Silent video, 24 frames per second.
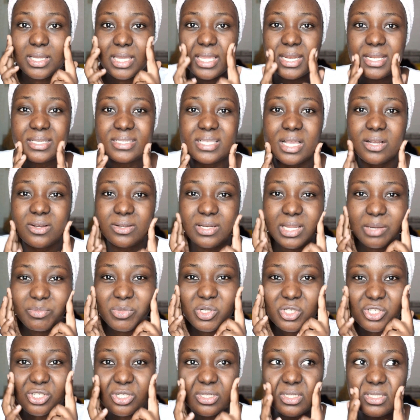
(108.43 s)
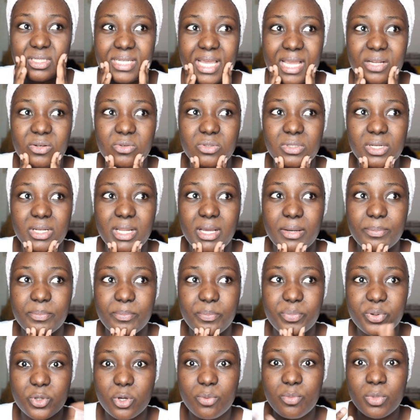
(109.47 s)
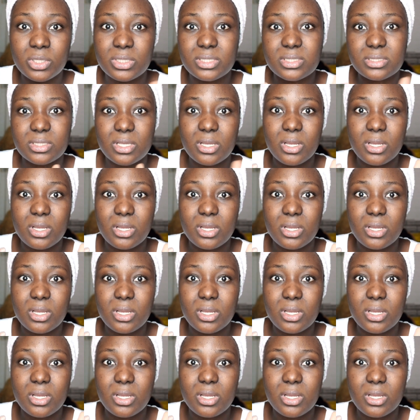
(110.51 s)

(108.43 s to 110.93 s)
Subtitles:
in a circular motion. That will promote